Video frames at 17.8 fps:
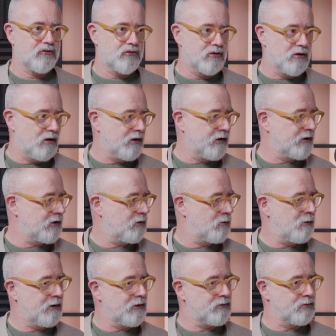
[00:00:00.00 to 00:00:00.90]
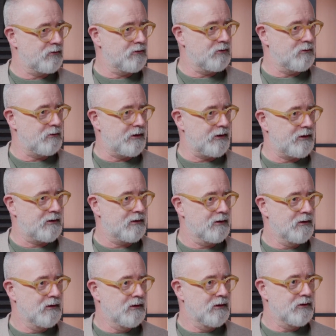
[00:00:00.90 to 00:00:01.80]
churning your way through the week
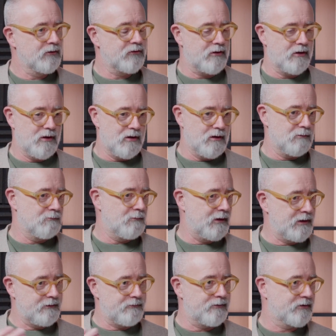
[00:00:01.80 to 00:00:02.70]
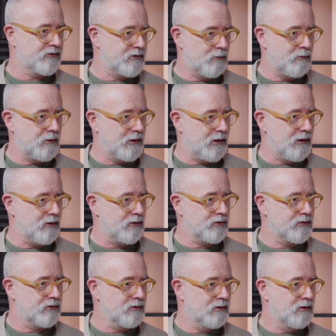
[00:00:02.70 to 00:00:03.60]
to earn money for someone
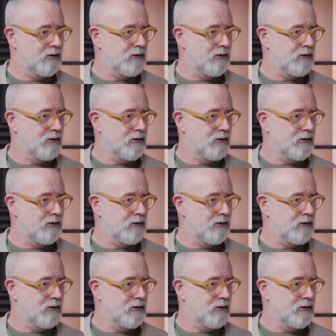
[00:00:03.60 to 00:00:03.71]
else